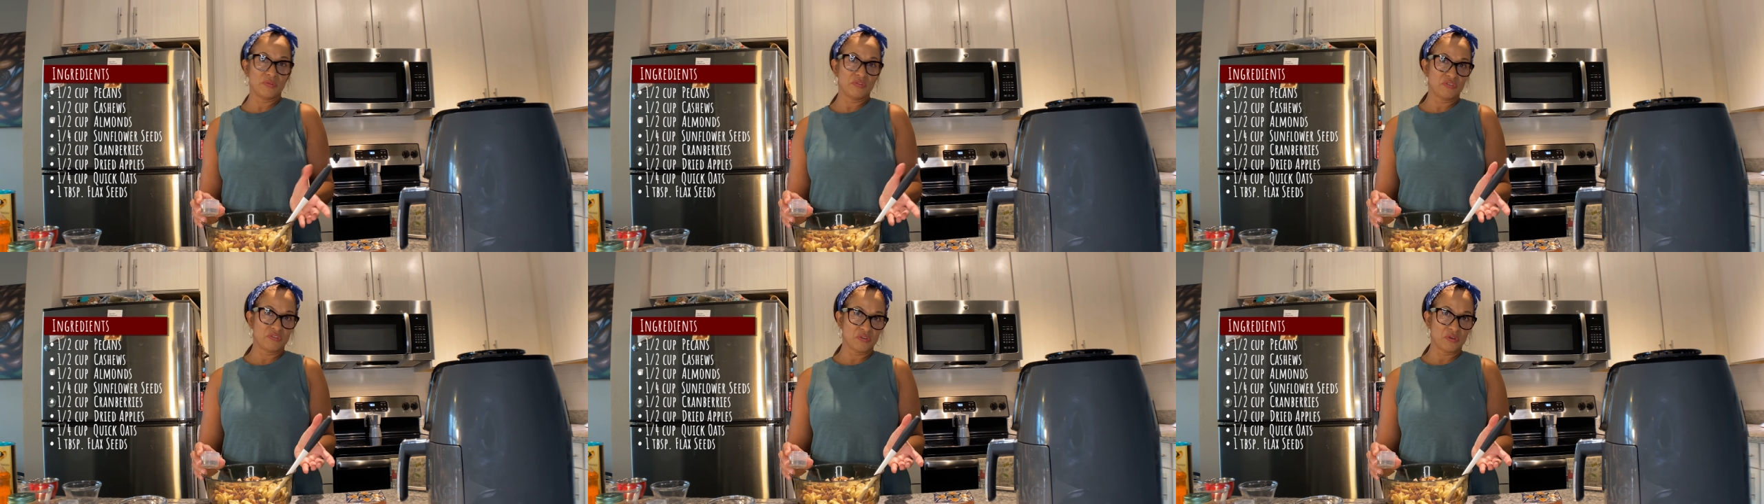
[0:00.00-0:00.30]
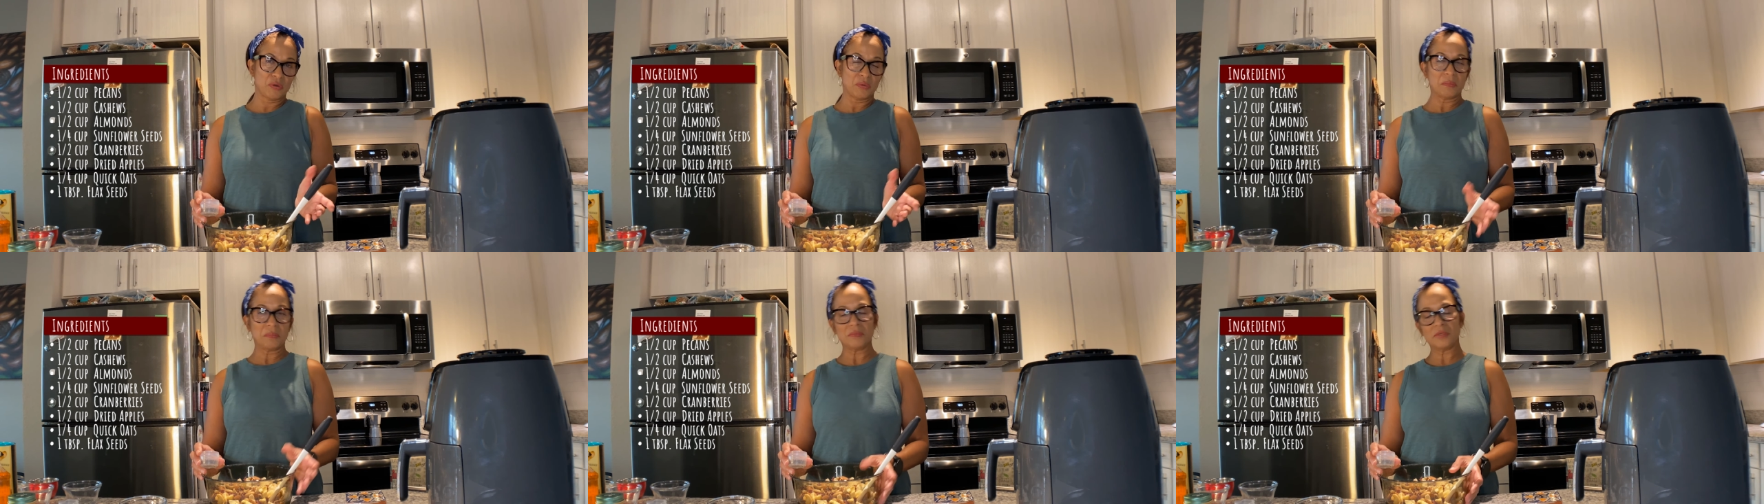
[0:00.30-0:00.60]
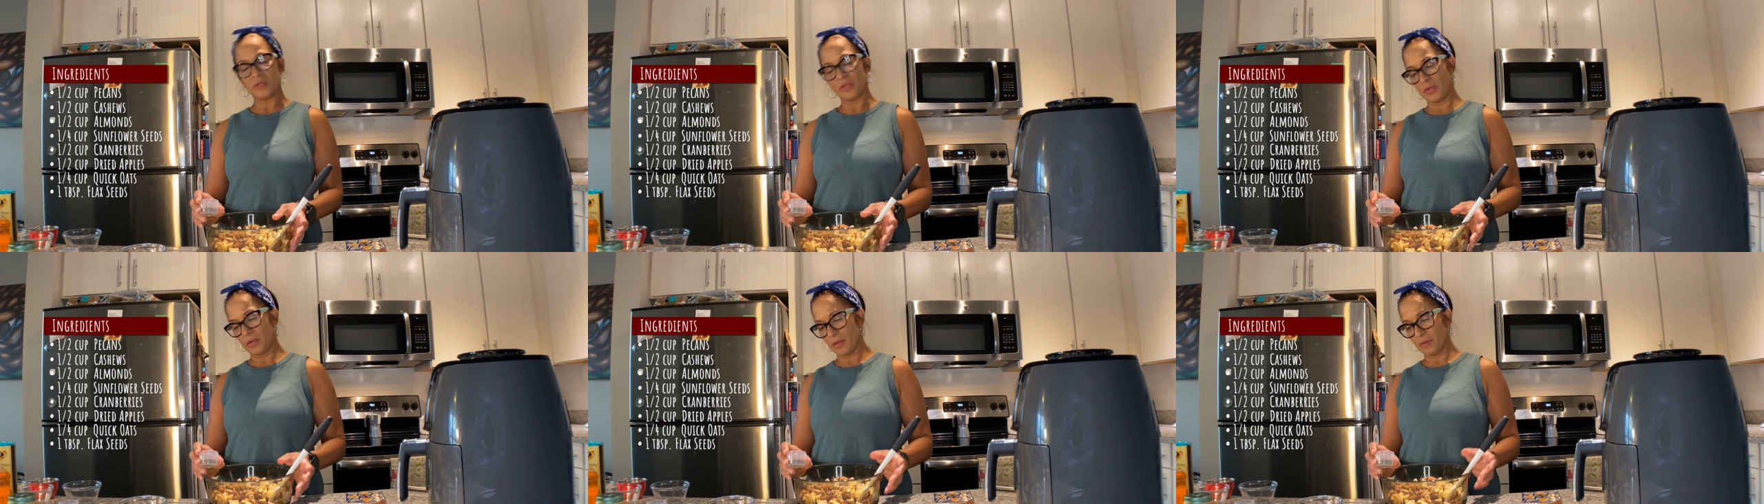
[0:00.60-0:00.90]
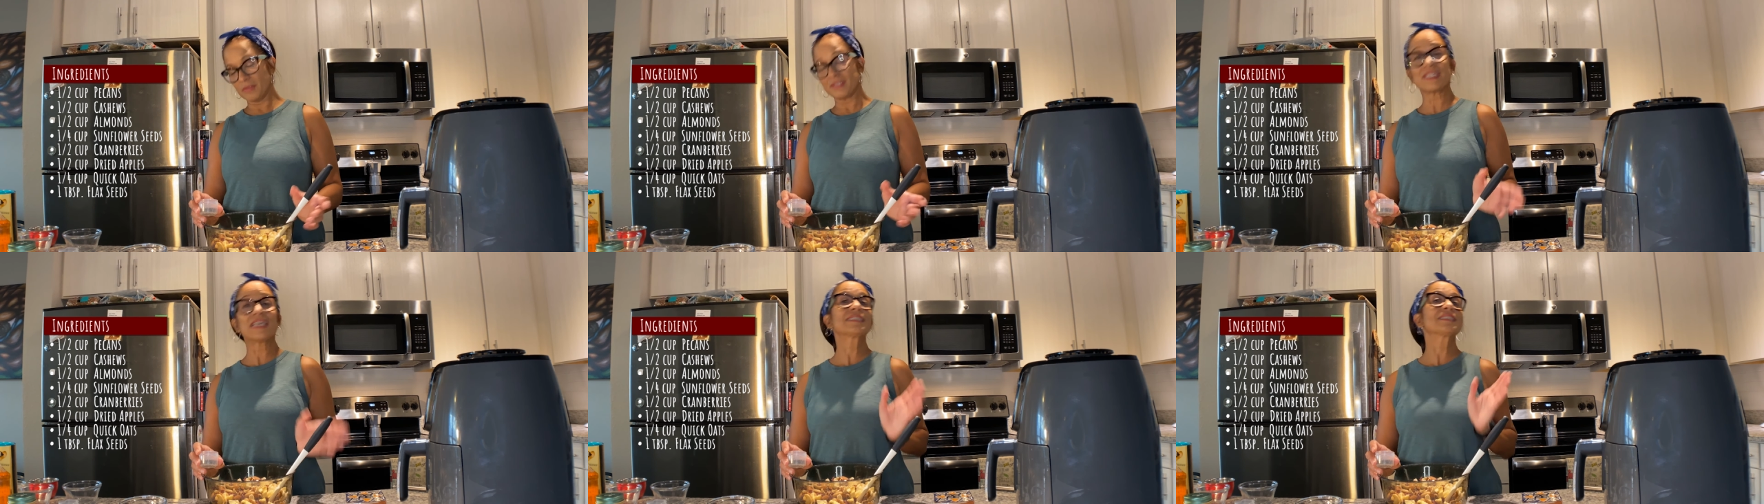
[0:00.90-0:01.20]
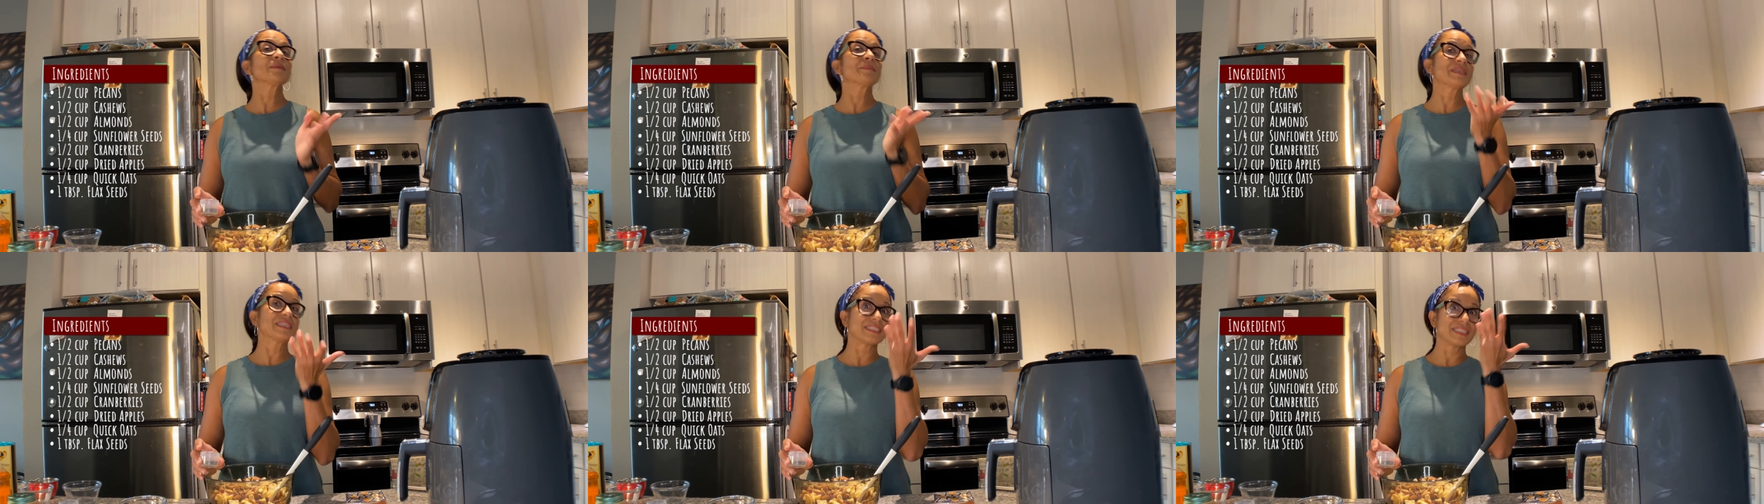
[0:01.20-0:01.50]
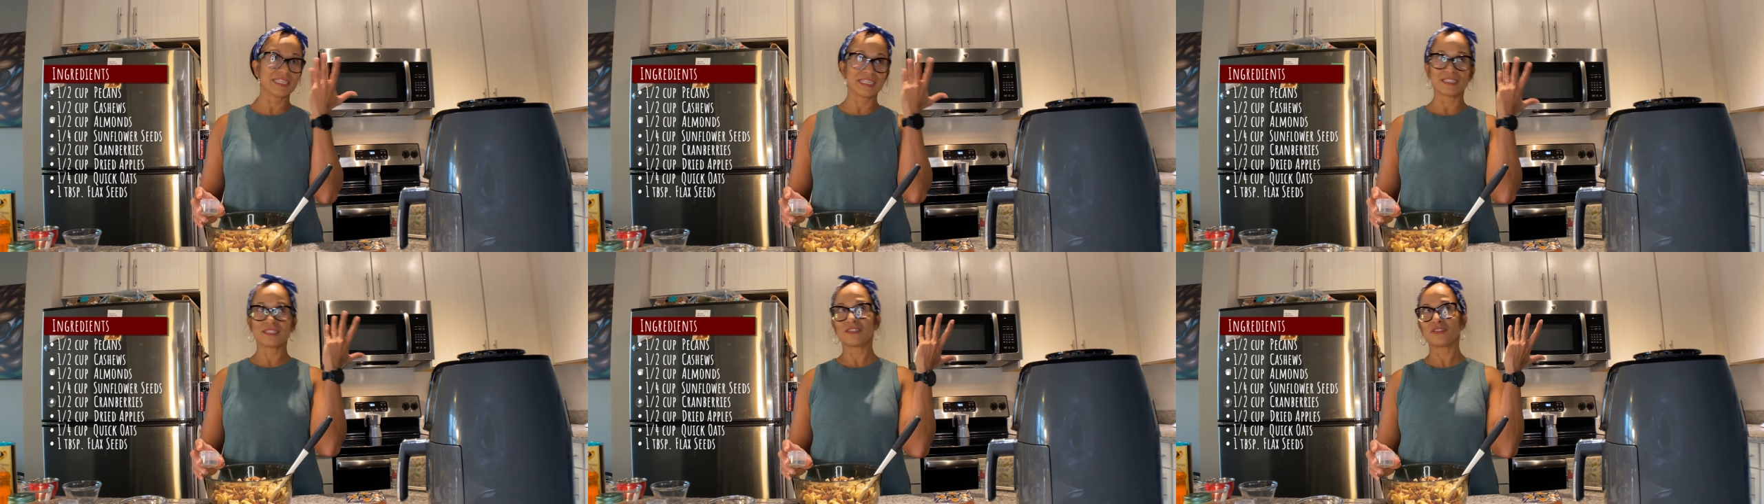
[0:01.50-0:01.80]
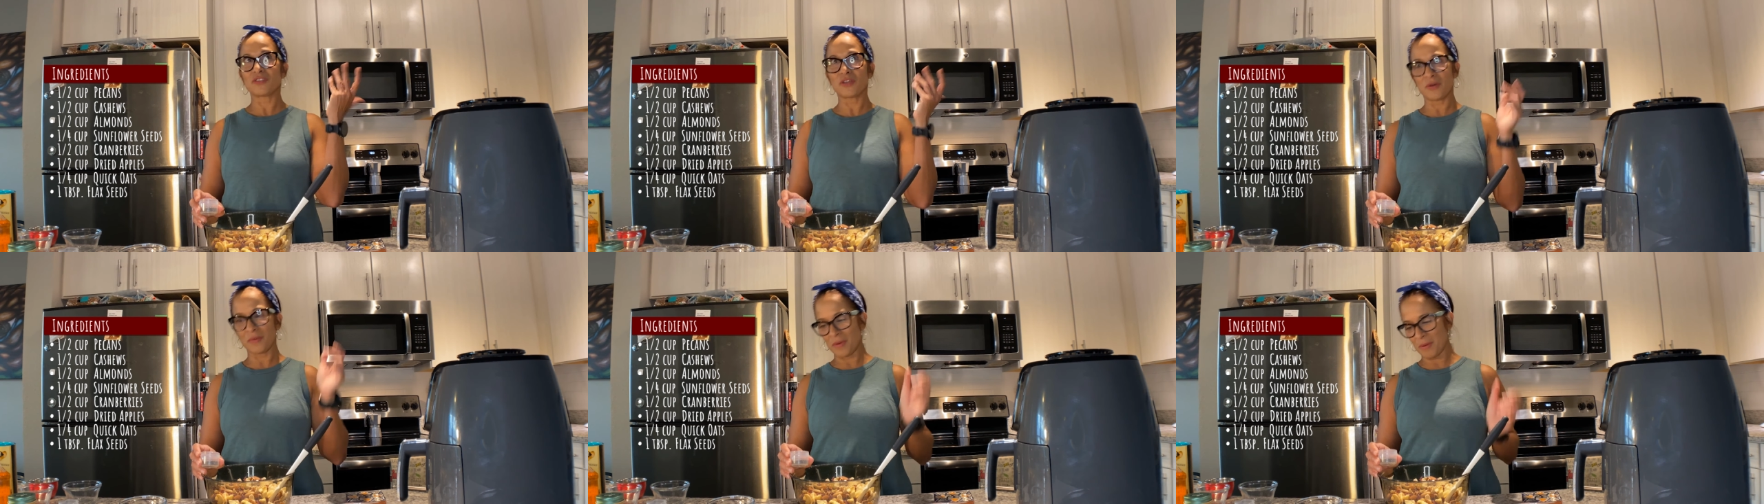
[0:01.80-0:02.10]
So, you know, sesame seeds.
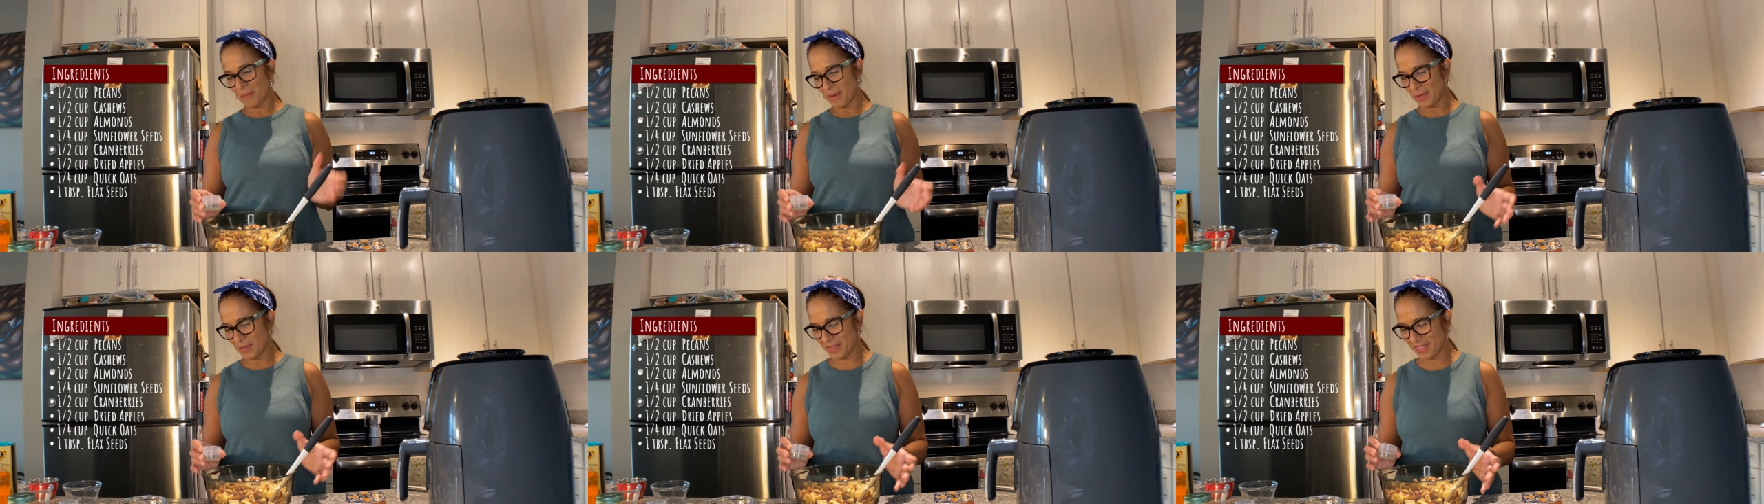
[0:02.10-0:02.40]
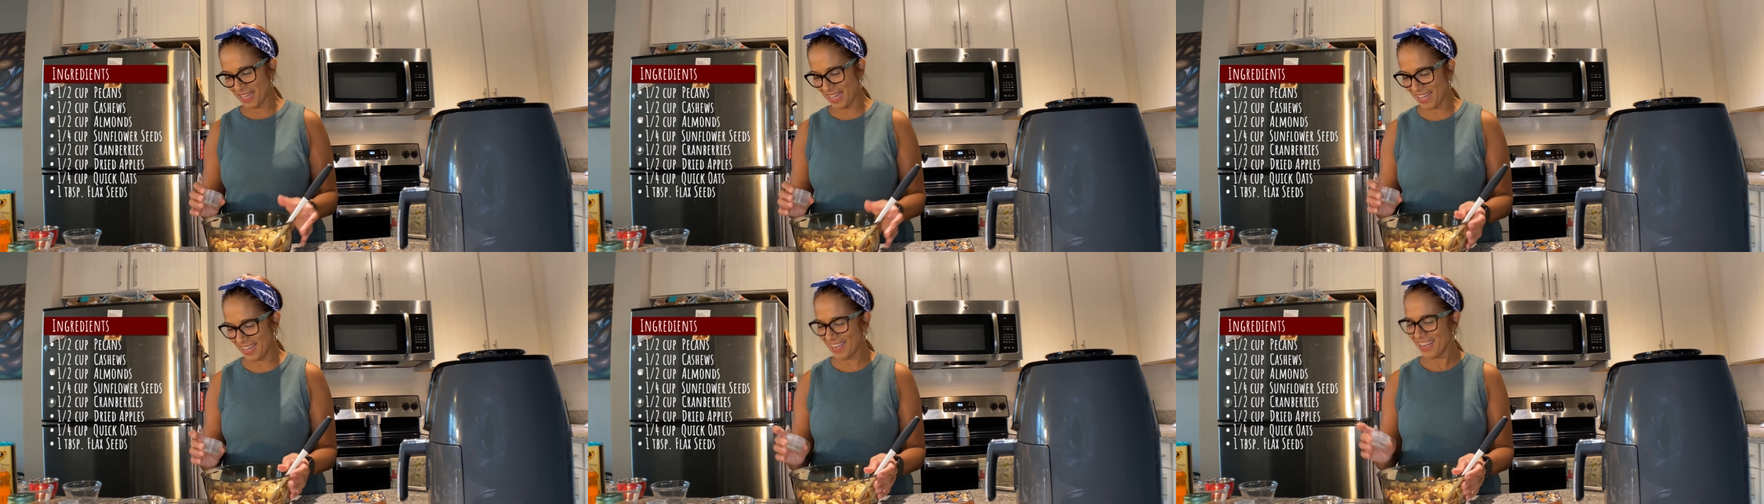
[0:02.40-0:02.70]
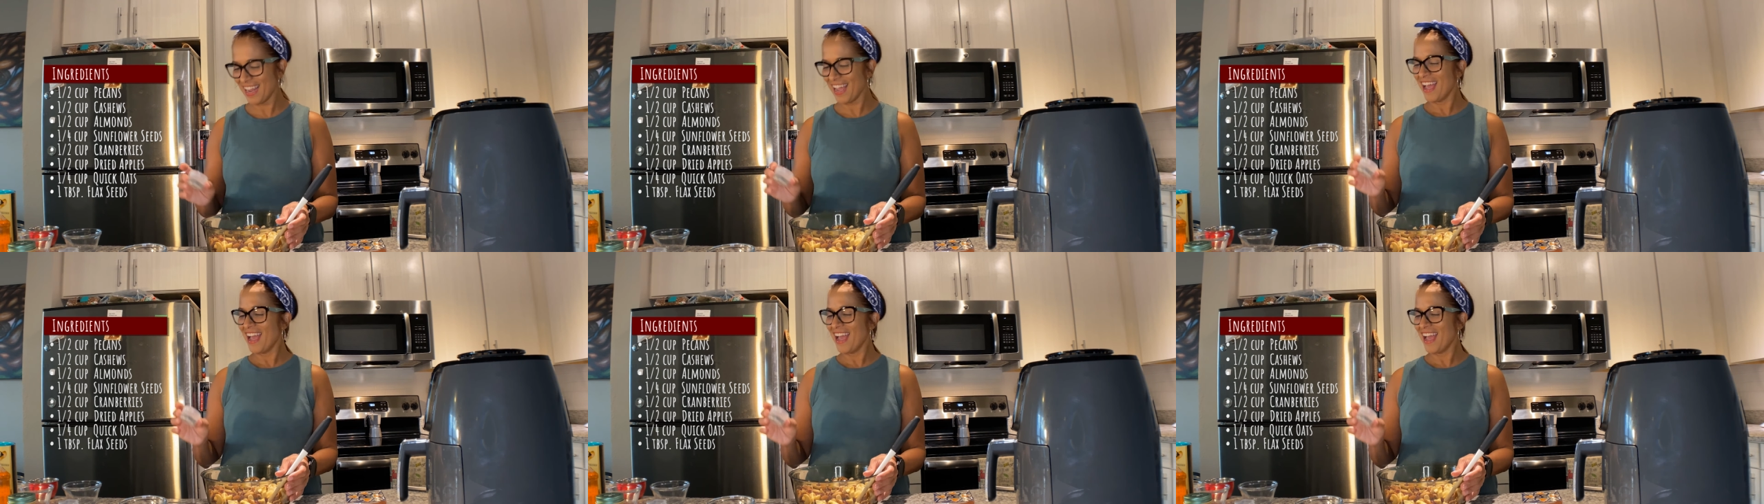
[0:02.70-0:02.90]
Sorry about that.